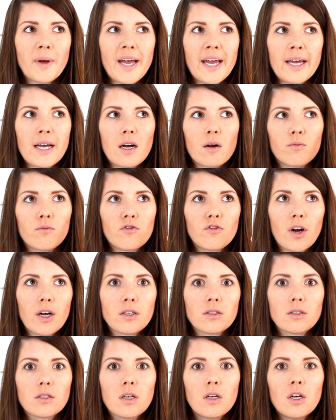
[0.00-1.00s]
pay
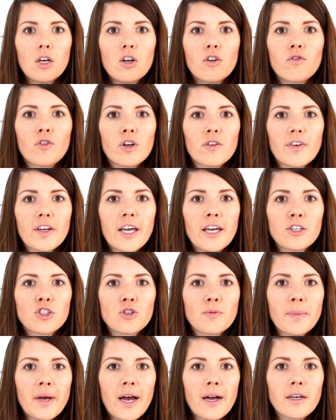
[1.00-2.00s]
upfront for a
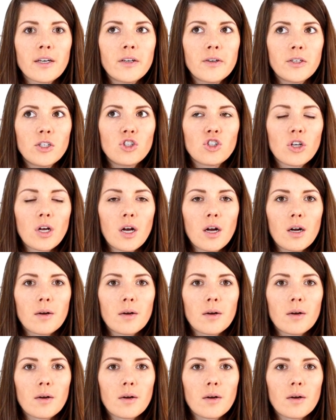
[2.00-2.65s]
vacation package.